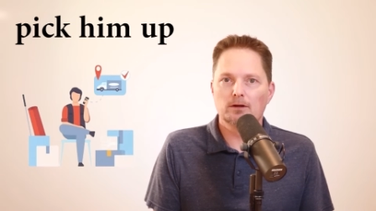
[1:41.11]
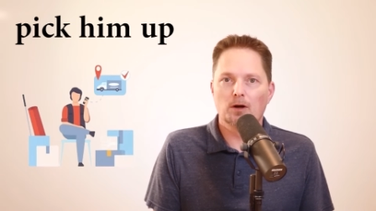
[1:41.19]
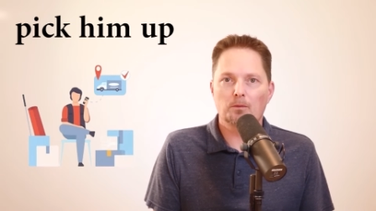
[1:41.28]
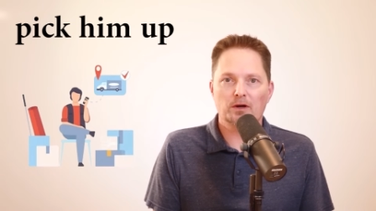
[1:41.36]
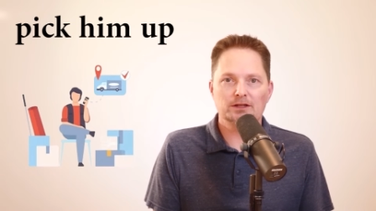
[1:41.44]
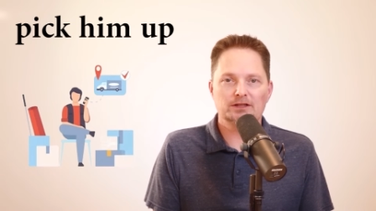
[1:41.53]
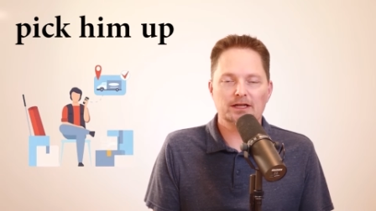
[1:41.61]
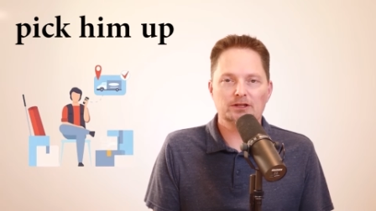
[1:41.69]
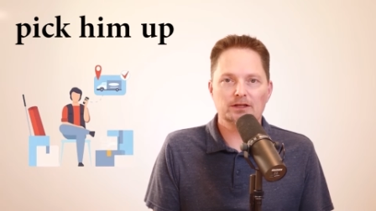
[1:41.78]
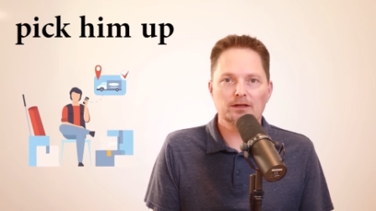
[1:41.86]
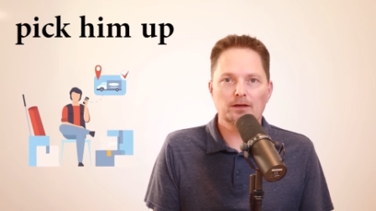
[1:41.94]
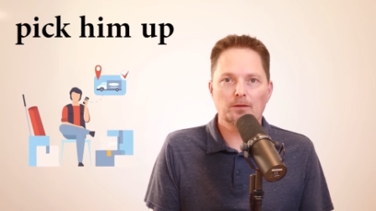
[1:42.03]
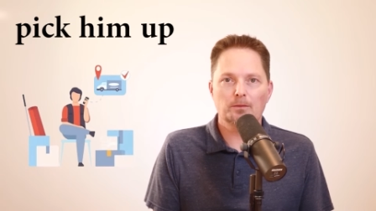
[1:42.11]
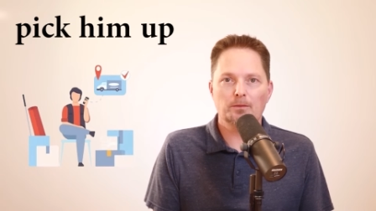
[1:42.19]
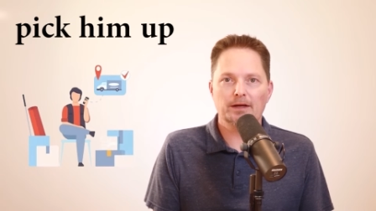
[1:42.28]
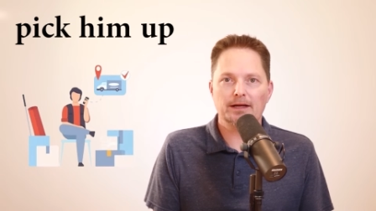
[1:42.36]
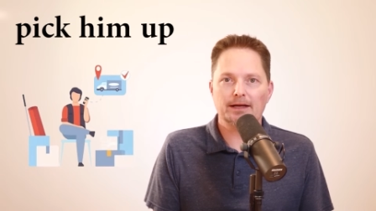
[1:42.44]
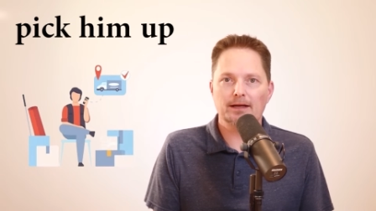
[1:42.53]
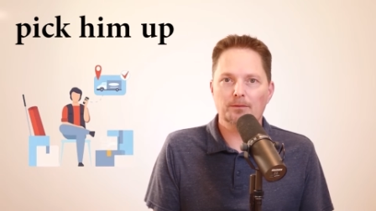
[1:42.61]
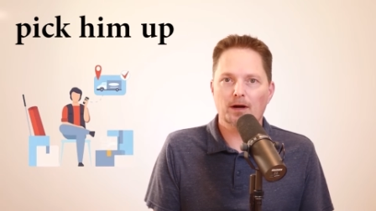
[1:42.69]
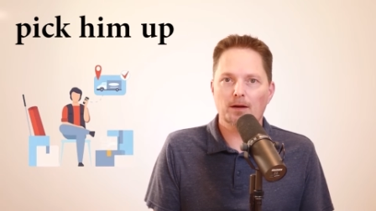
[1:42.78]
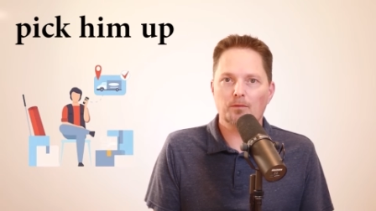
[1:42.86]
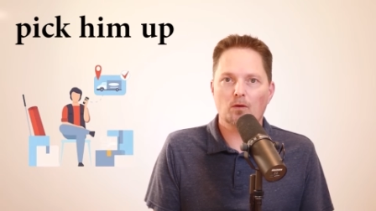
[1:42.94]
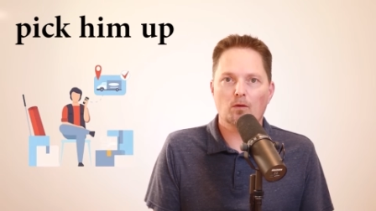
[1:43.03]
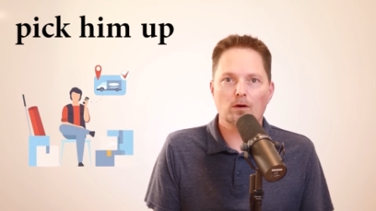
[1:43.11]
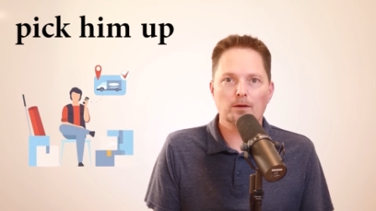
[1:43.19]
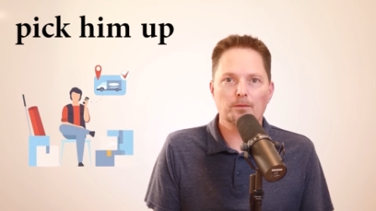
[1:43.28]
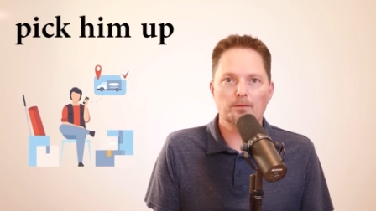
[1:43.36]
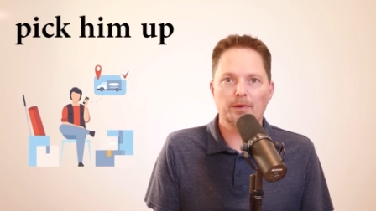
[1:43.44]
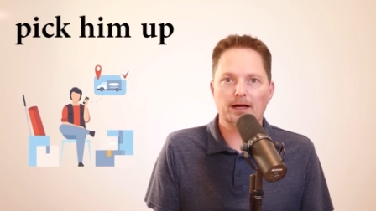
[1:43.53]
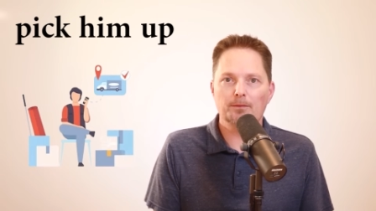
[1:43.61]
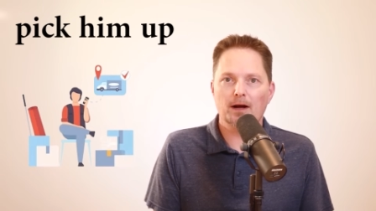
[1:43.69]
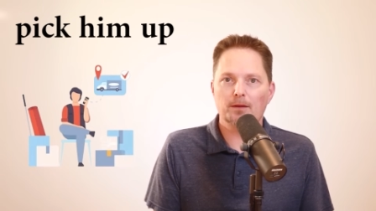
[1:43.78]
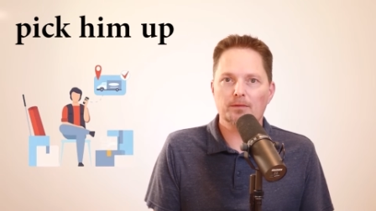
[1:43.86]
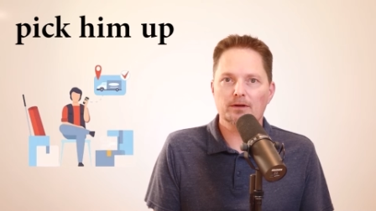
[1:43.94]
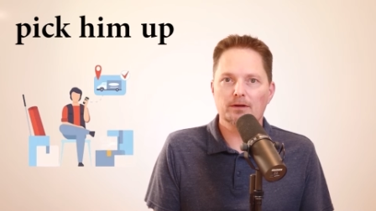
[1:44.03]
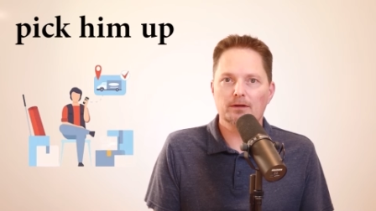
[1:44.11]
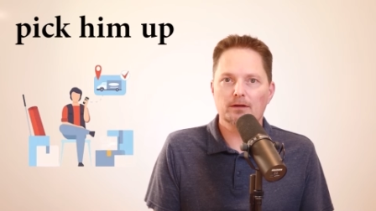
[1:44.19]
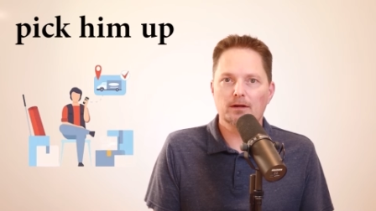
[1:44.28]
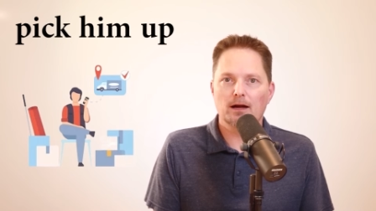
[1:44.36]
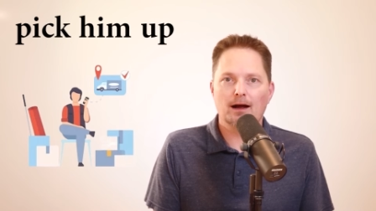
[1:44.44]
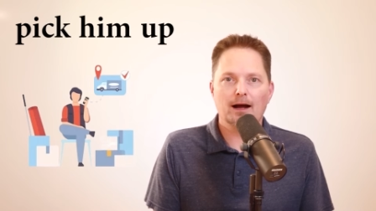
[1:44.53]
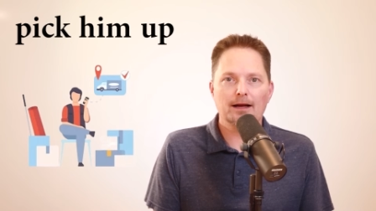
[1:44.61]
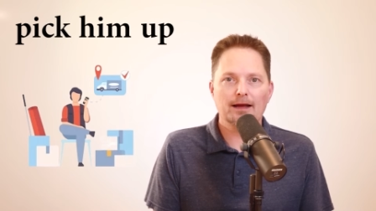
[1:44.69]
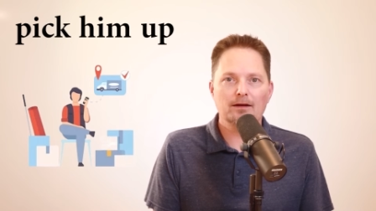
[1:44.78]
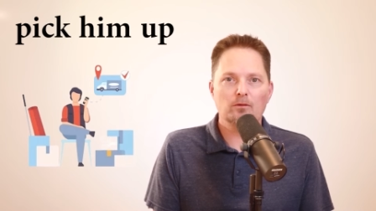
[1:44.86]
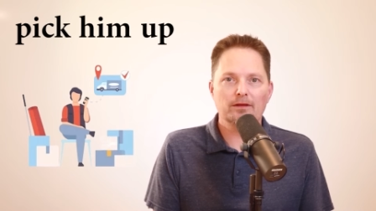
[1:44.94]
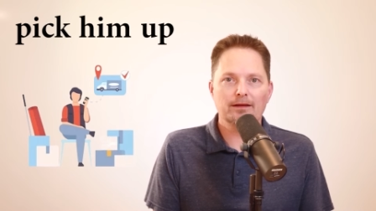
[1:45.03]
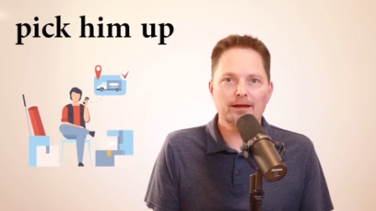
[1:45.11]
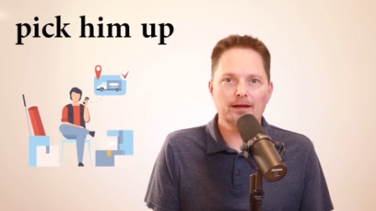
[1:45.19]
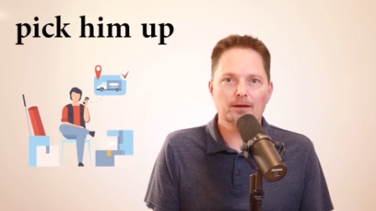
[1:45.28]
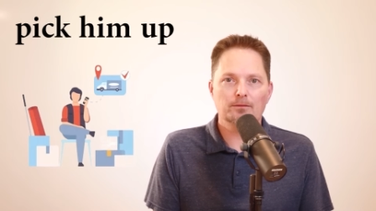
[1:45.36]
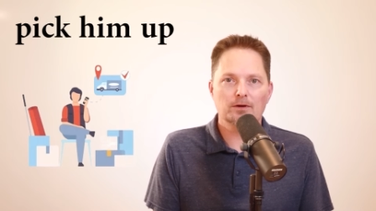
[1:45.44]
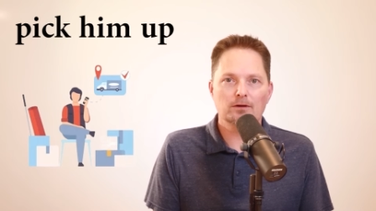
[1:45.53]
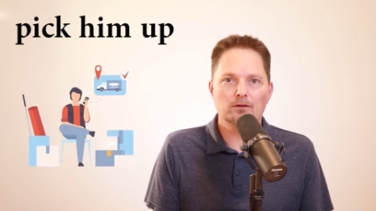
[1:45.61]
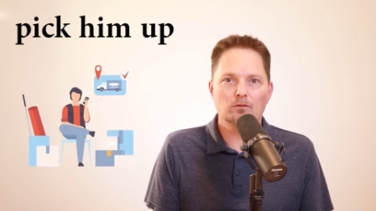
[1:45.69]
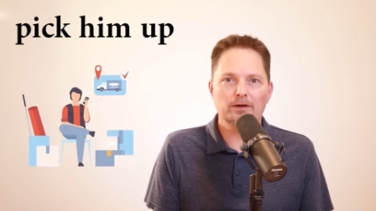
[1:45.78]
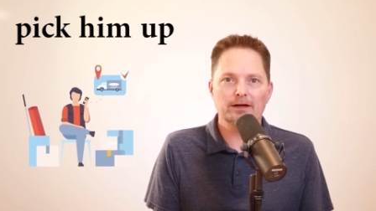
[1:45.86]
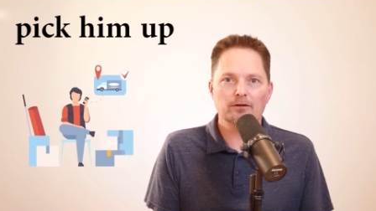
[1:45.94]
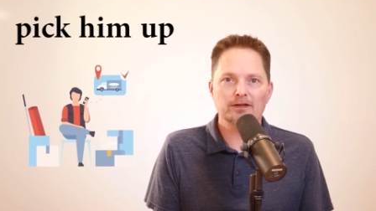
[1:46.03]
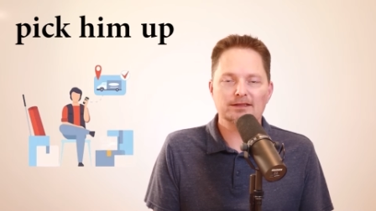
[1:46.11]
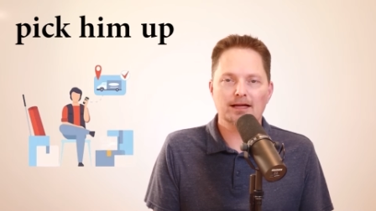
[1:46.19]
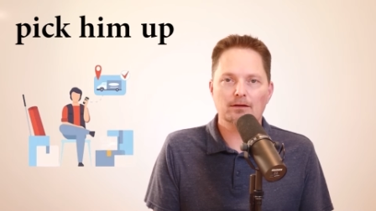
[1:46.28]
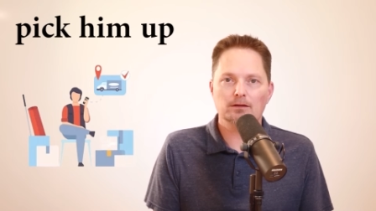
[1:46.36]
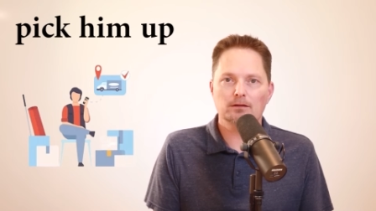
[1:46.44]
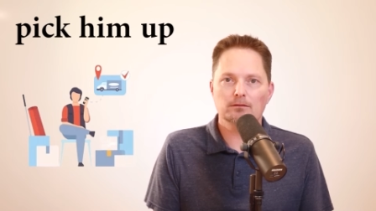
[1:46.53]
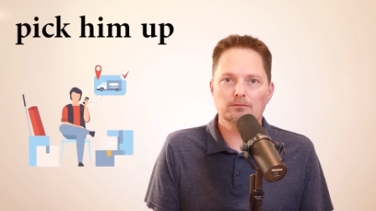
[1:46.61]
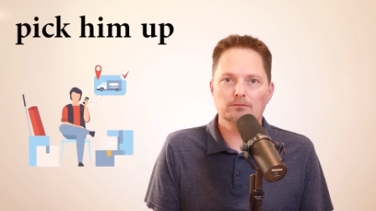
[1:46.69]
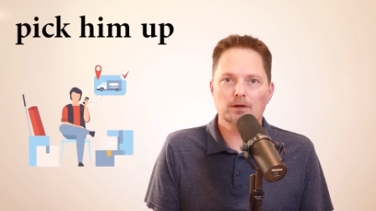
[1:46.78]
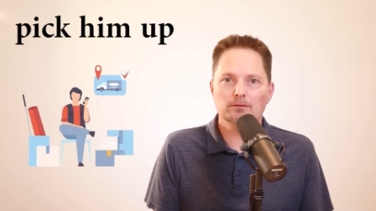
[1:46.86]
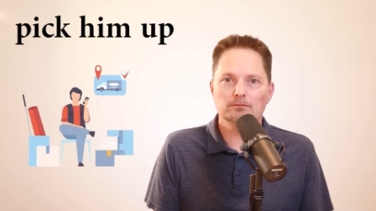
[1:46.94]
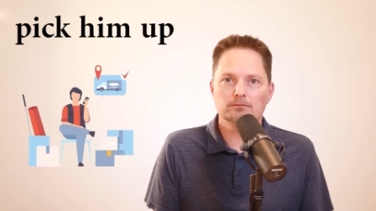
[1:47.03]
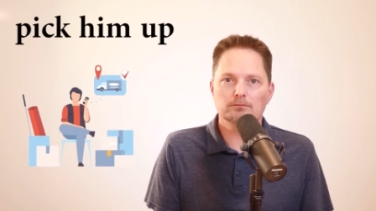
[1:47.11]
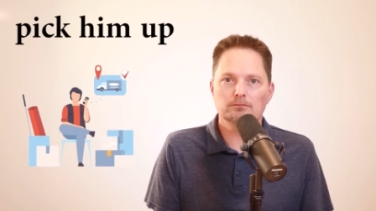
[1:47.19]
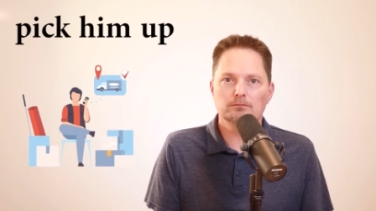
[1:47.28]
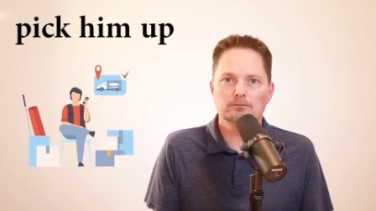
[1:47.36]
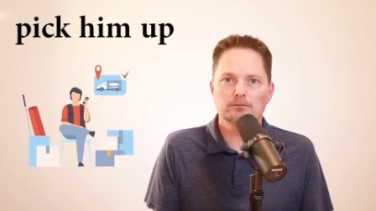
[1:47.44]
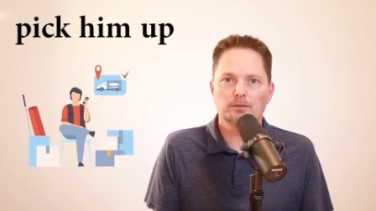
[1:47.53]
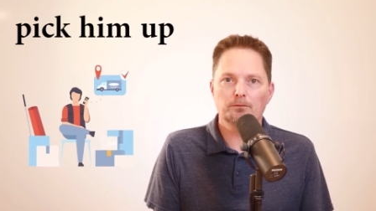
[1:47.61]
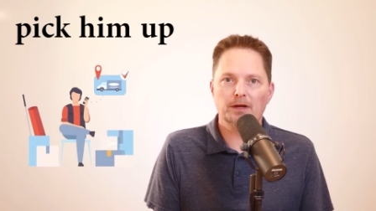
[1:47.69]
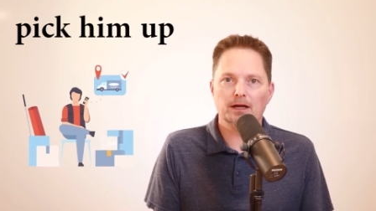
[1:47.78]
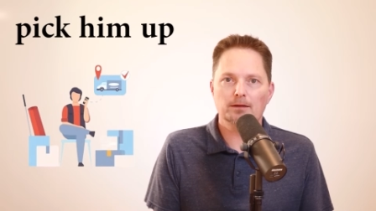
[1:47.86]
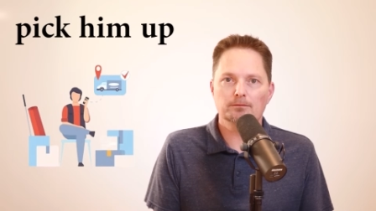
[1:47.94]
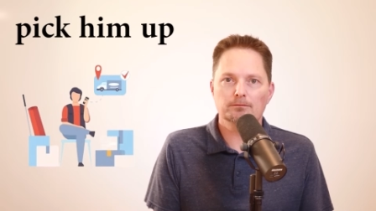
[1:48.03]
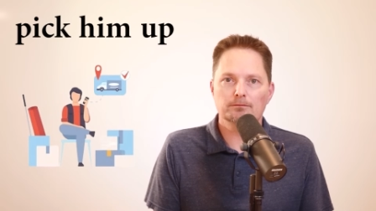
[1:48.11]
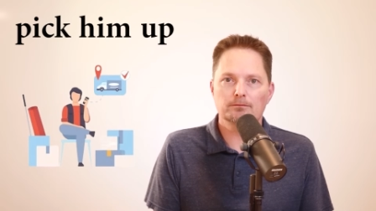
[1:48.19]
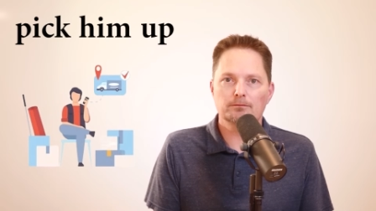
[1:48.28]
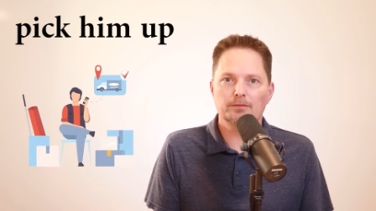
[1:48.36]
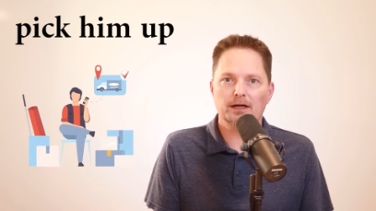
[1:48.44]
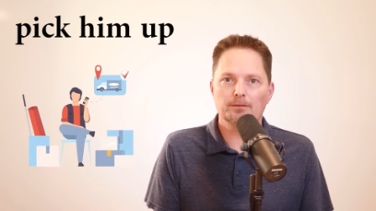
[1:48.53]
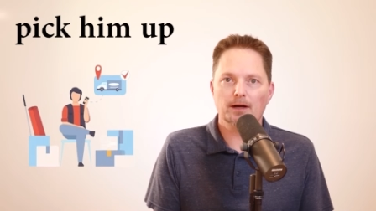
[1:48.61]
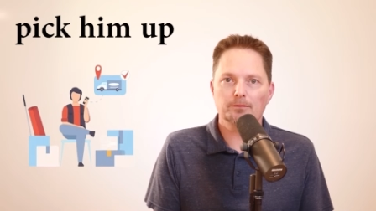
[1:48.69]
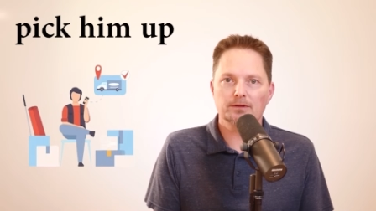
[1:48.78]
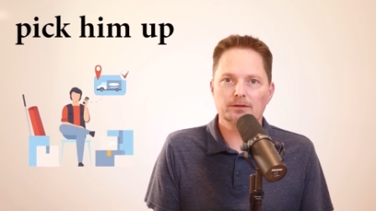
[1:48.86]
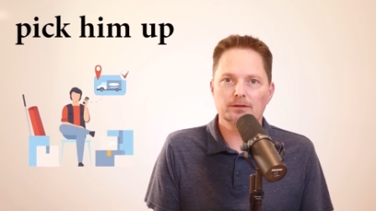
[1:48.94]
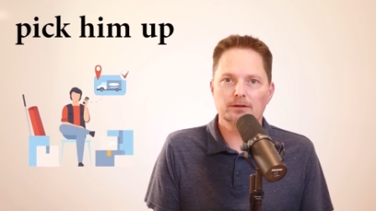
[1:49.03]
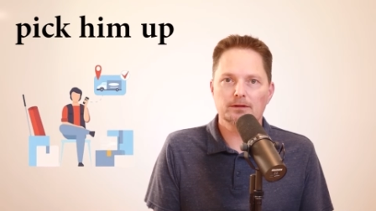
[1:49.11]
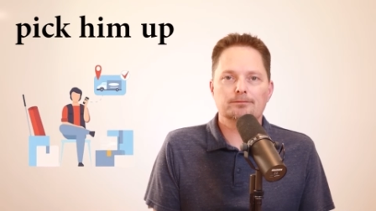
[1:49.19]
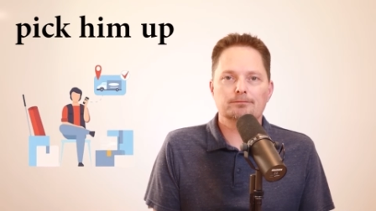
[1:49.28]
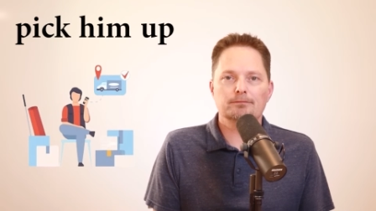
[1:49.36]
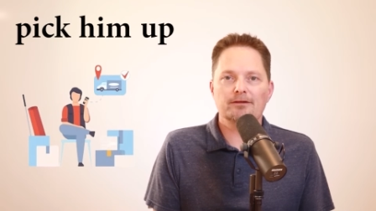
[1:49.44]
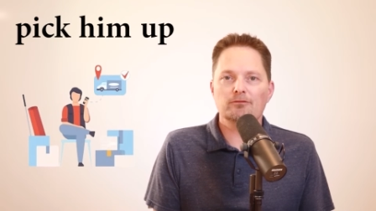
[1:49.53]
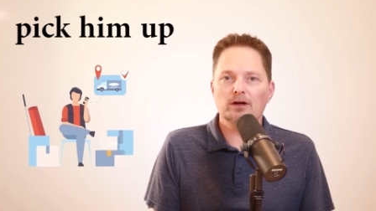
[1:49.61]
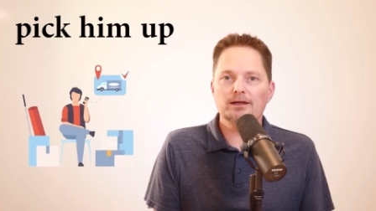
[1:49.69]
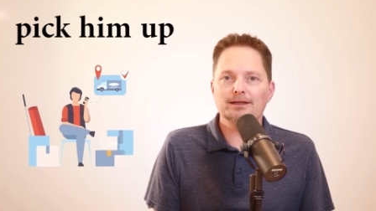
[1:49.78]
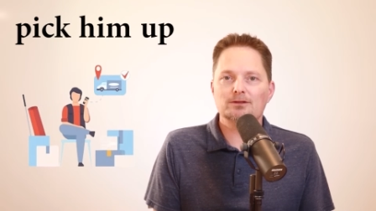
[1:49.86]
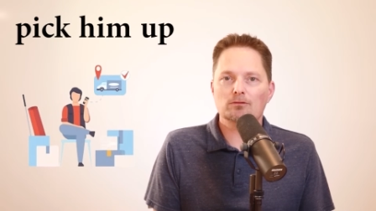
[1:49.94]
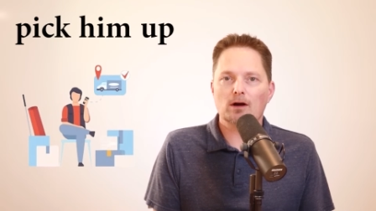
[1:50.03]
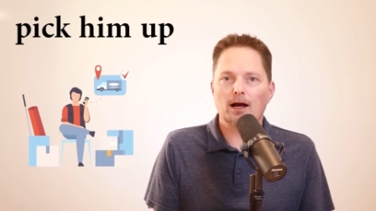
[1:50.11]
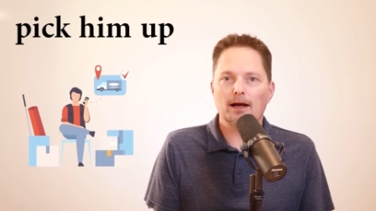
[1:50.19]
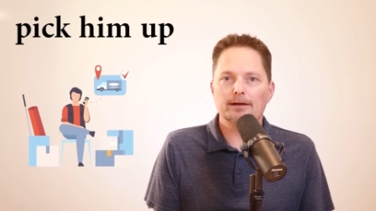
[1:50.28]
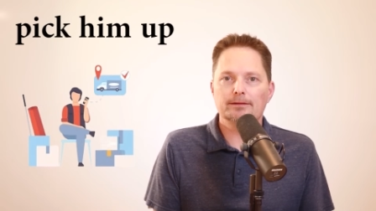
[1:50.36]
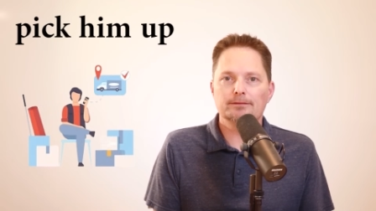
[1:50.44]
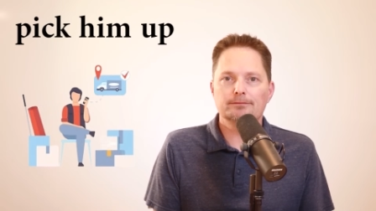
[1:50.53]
Pronunciation pick him up or pick him up. Again, with him, we hear the sound mm, mm. Pick him, pick him up. My friend needs a ride.